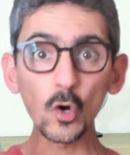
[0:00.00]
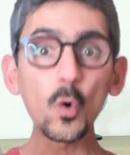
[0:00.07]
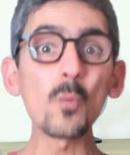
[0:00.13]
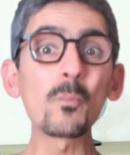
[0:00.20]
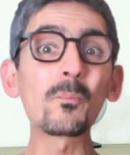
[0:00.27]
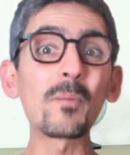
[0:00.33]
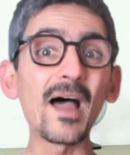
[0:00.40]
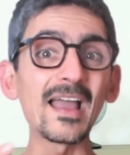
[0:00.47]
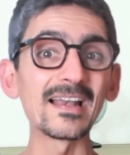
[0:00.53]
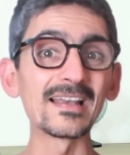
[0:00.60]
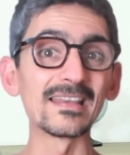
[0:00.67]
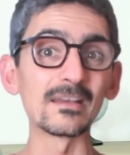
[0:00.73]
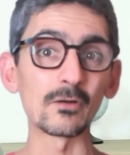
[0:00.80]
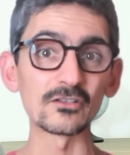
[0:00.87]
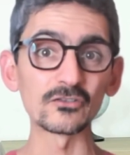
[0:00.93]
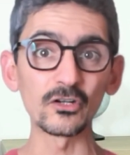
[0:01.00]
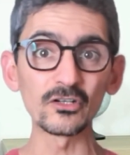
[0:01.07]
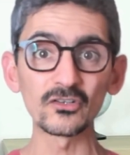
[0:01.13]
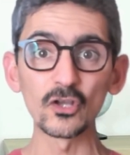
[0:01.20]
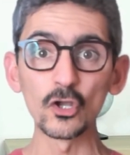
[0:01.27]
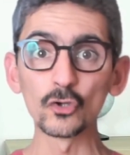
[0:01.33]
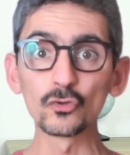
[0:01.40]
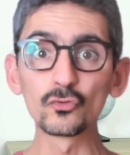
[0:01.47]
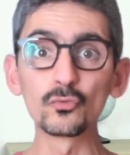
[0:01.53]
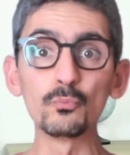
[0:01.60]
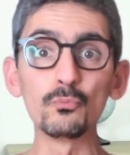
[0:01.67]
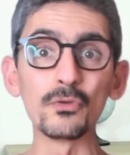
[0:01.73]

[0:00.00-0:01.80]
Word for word: compile the result to